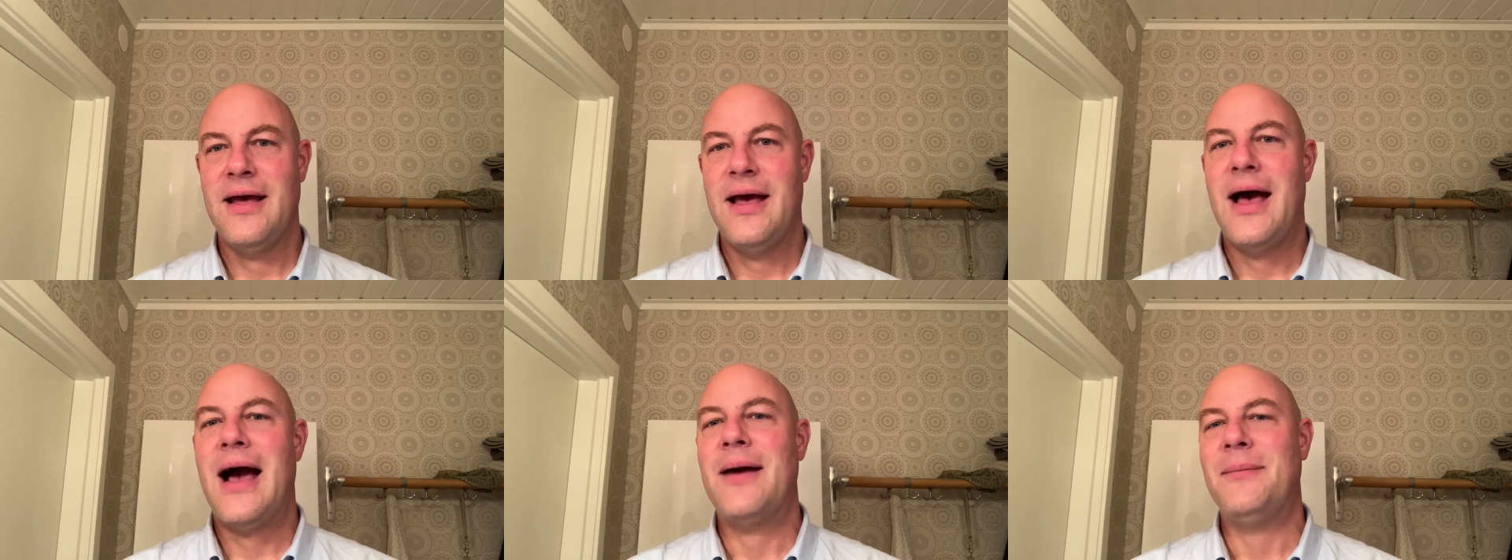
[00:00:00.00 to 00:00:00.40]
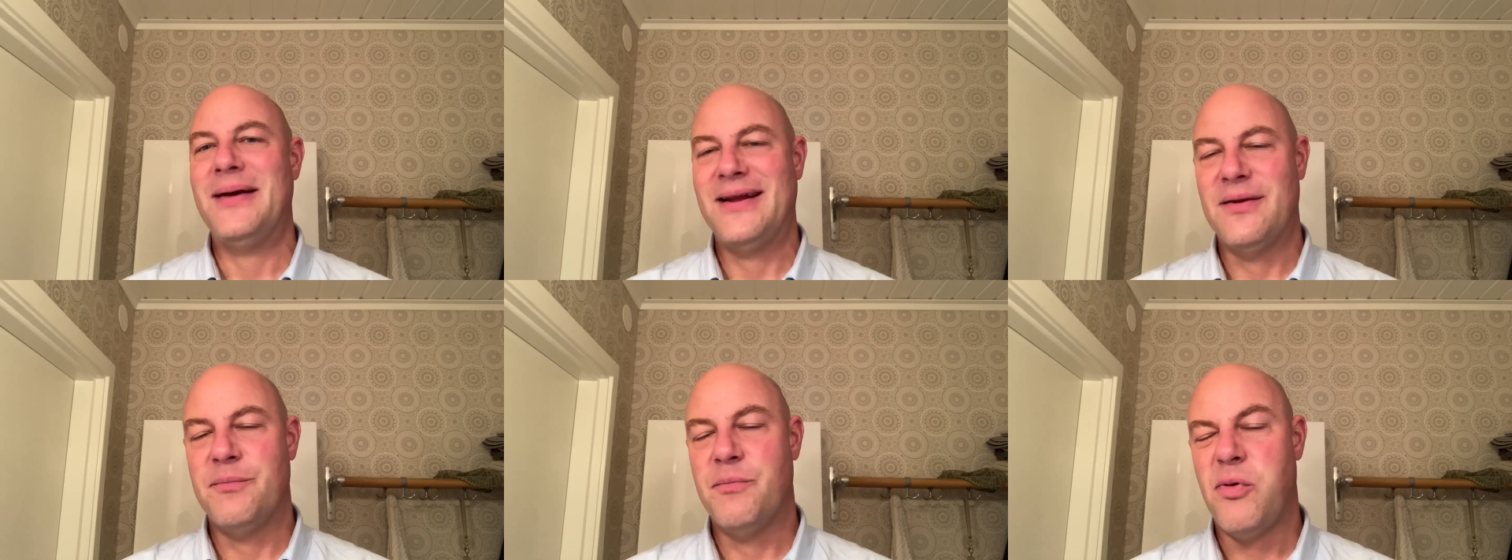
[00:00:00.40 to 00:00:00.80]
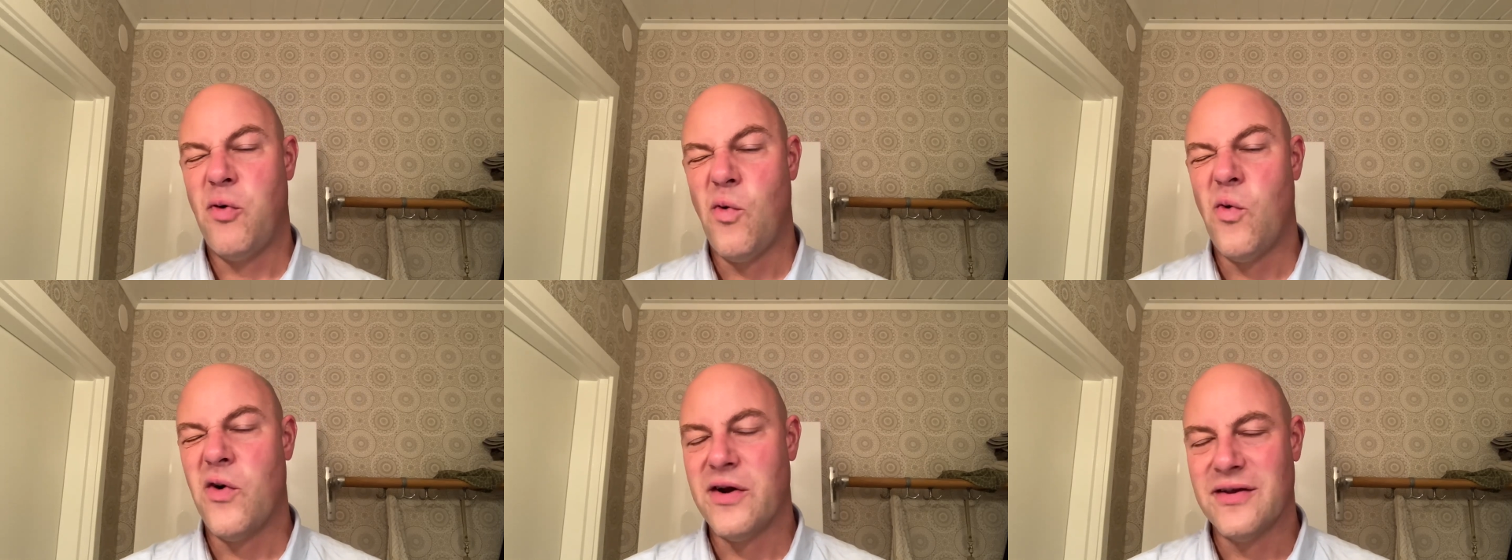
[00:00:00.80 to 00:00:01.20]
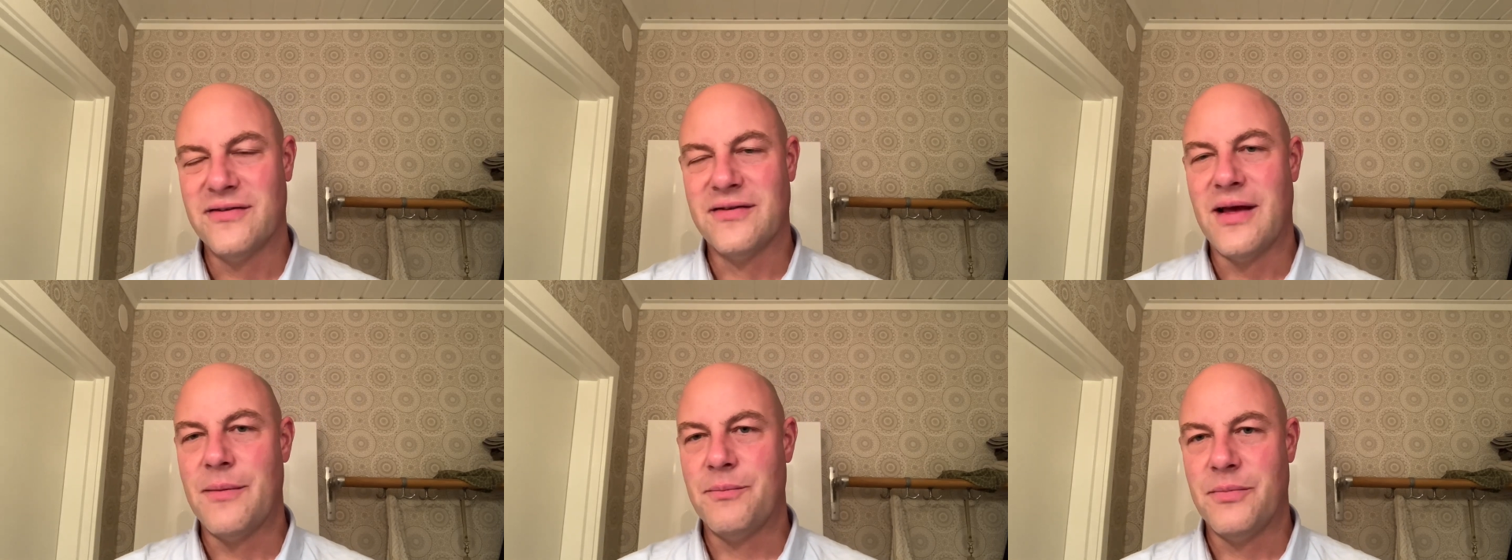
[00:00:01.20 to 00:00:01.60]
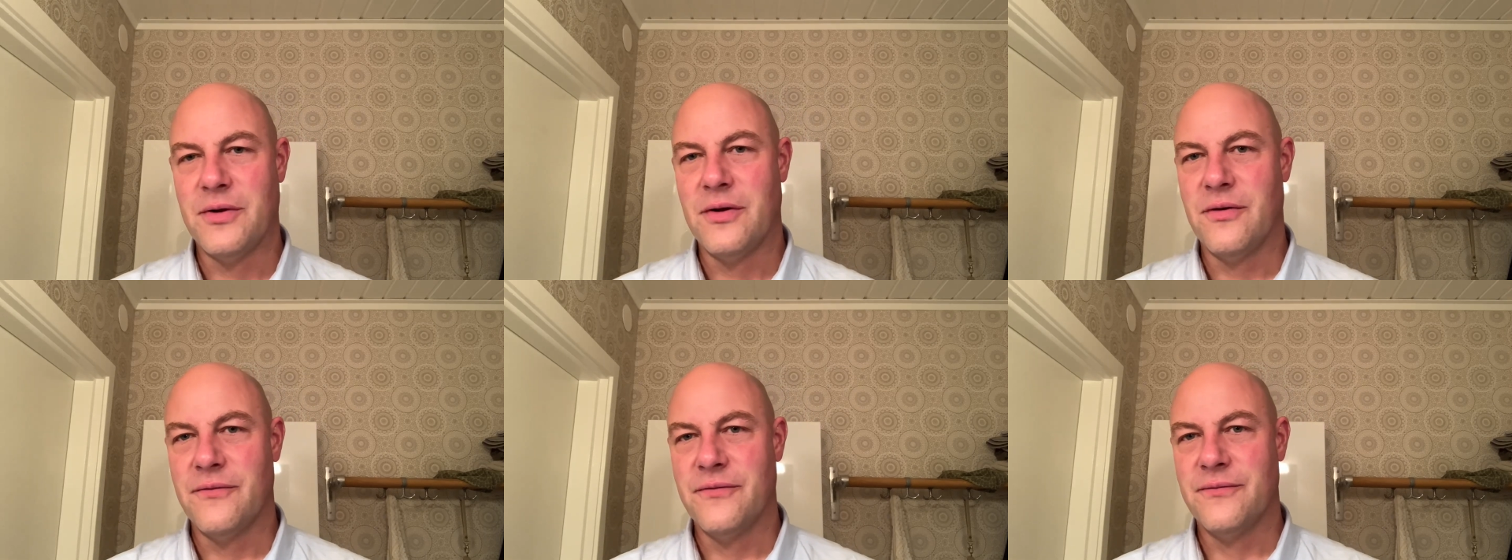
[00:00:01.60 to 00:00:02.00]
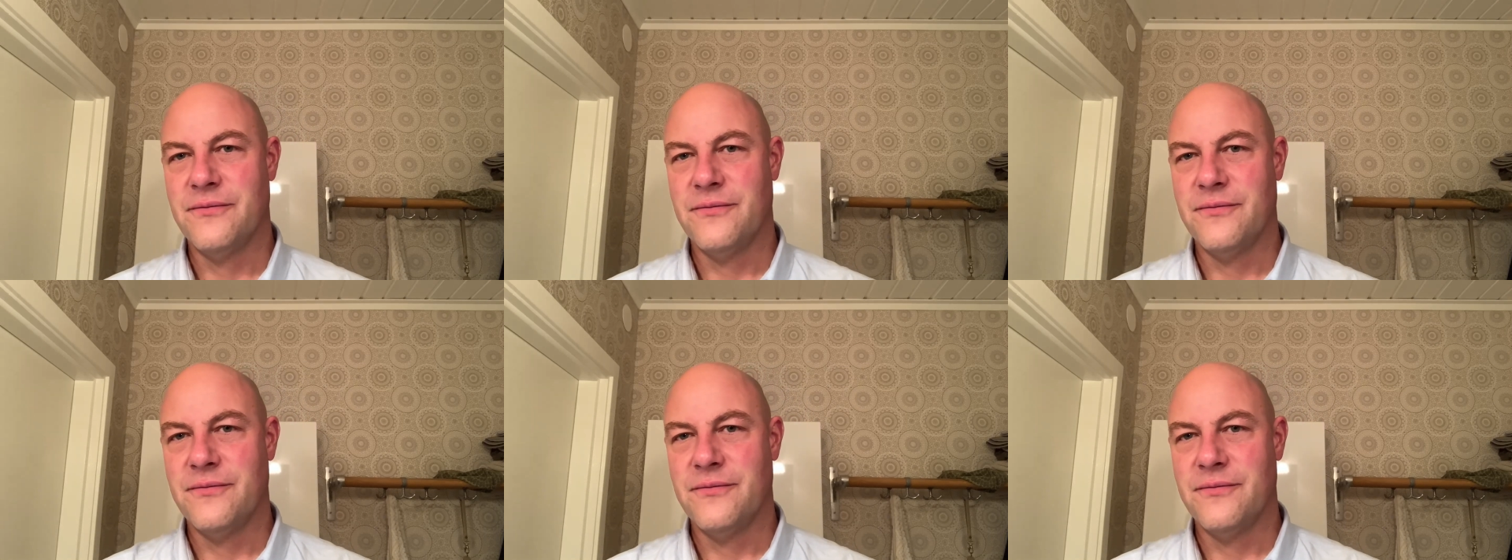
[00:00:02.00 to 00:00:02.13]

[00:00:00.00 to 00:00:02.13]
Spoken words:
I made a poor example